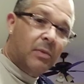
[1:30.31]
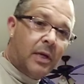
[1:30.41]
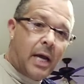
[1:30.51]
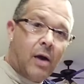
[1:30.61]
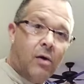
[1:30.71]

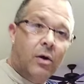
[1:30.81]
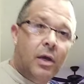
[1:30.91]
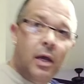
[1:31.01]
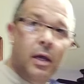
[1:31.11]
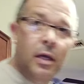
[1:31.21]
Carole
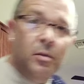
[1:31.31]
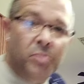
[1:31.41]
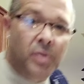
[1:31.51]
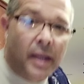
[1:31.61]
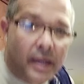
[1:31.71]
King
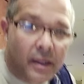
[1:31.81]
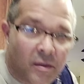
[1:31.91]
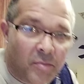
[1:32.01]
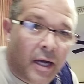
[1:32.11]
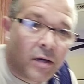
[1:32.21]
playing in the
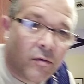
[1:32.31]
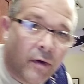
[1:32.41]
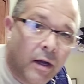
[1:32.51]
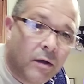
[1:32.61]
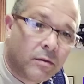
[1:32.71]

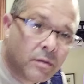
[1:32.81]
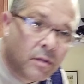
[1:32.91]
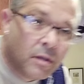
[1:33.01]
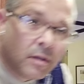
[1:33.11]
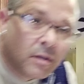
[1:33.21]
background.
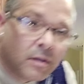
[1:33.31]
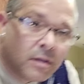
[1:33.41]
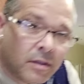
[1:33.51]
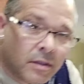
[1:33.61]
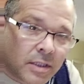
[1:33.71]

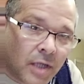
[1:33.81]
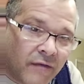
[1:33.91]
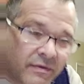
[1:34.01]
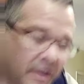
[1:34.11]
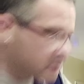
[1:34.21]
So now
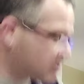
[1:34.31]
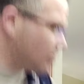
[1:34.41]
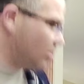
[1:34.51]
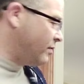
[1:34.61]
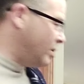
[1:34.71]
I've got 2 of you